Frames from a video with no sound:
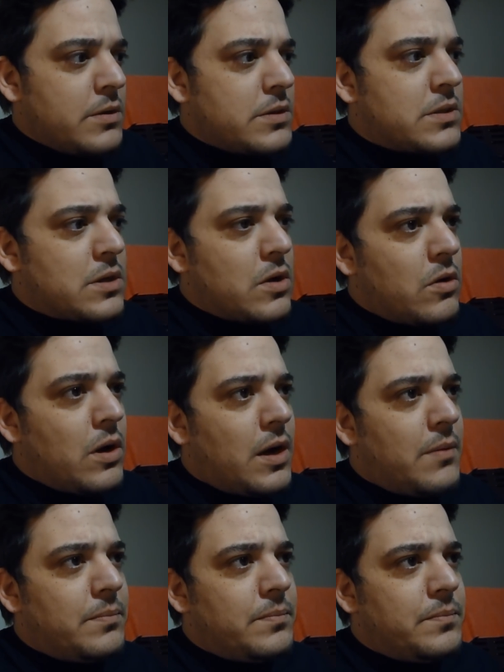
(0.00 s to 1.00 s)
So
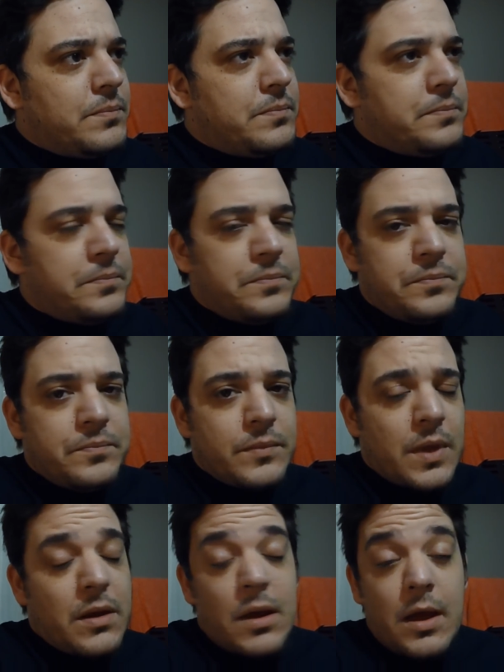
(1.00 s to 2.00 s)

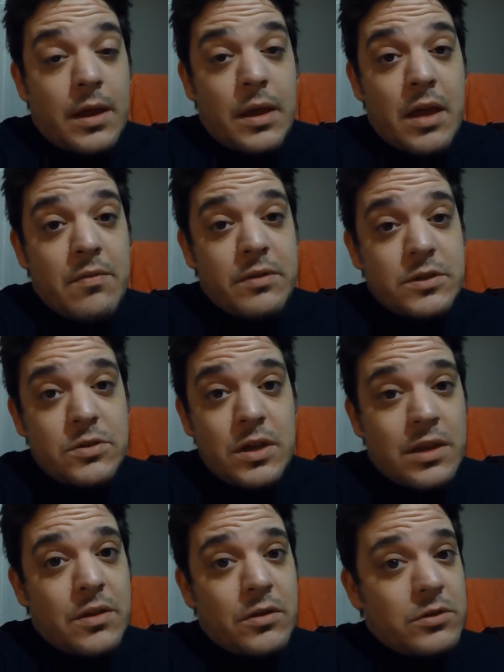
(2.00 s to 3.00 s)
and I haven't done
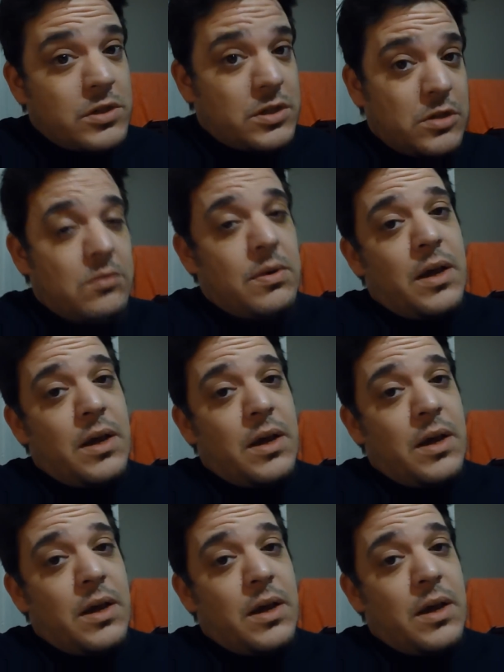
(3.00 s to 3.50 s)
anything on YouTube.